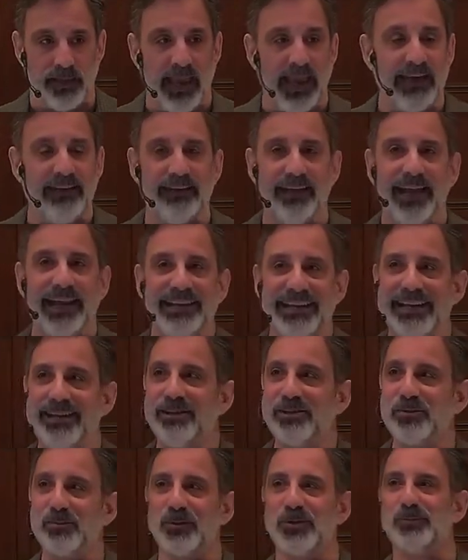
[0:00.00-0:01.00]
And, and
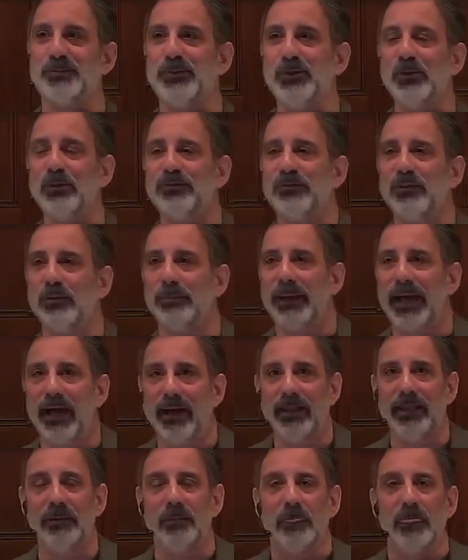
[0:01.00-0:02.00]
here's what's beautiful
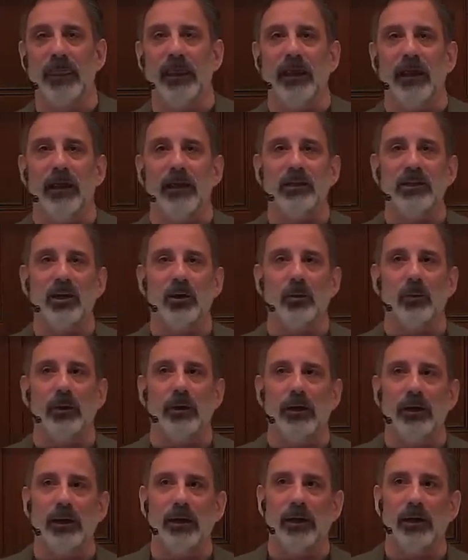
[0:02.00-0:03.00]
about it. You know,
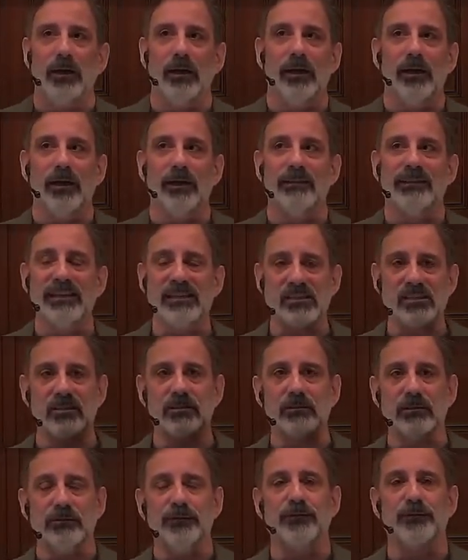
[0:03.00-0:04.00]
this
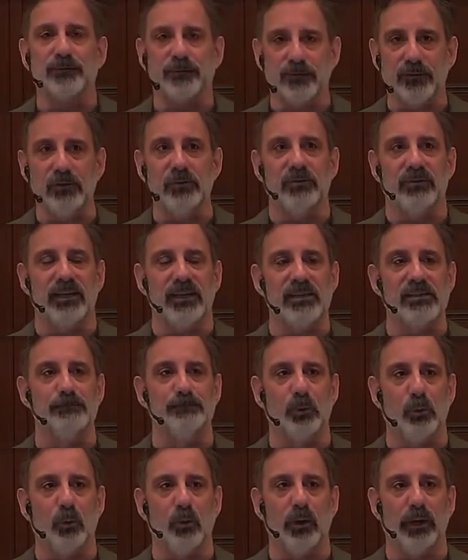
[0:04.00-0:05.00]
good fruit that's
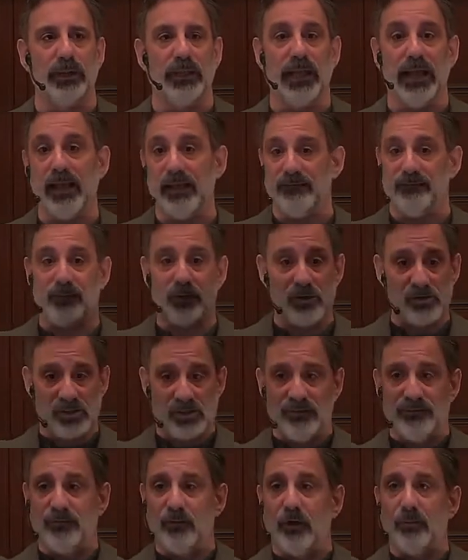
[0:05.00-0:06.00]
born, first
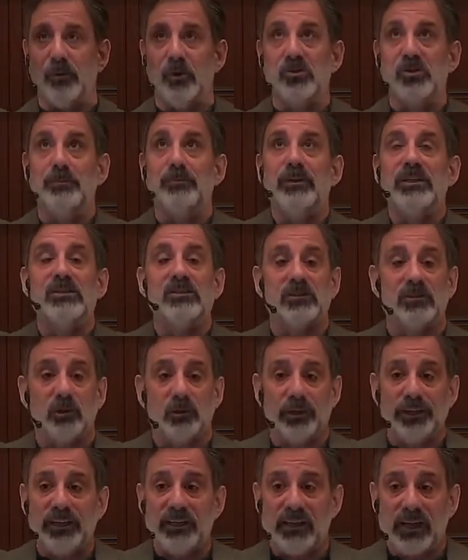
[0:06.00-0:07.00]
and foremost, it brings
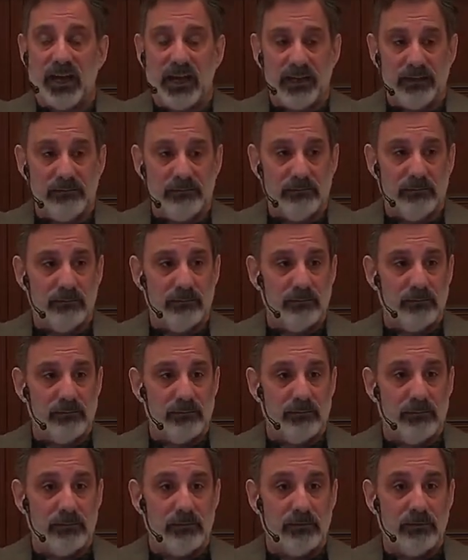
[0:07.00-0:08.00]
glory to God,
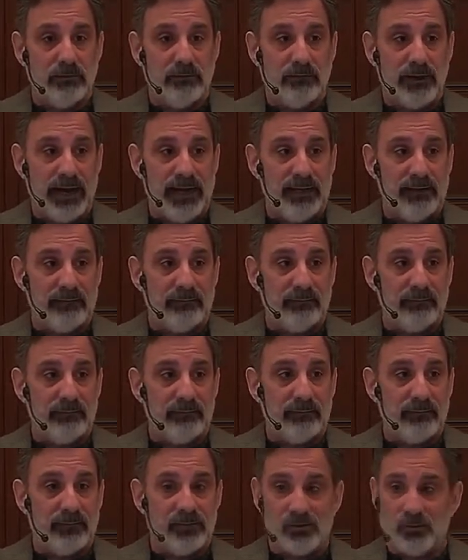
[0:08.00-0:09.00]
right?
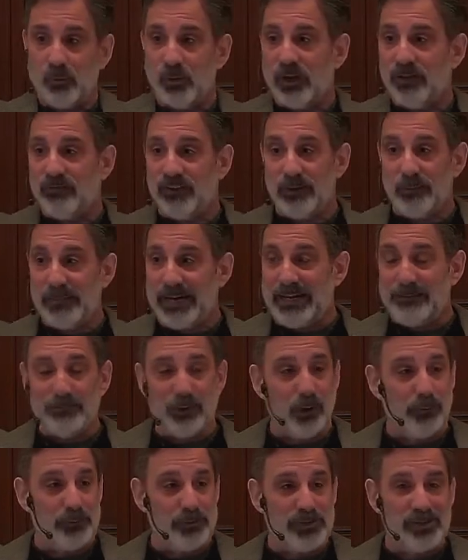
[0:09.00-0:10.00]
It's one of our main
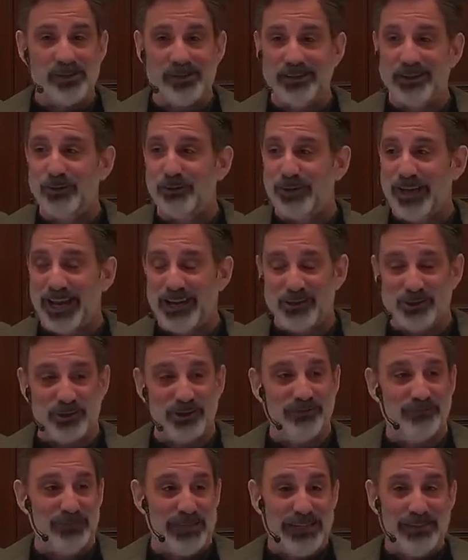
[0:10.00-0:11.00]
purposes in creation,
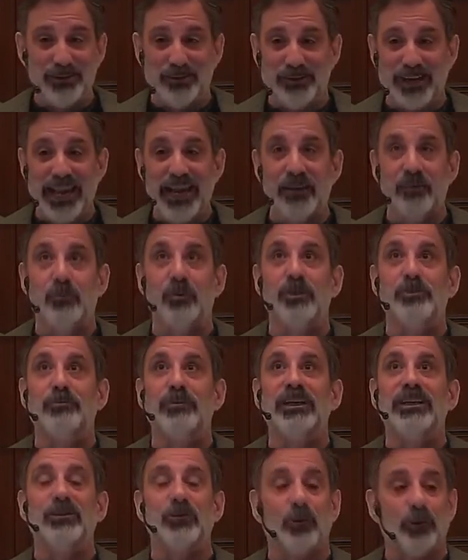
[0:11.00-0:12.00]
of being created. We're to
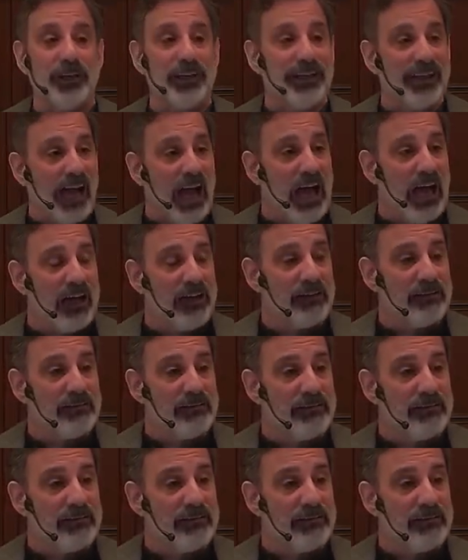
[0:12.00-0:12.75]
bring glory to God.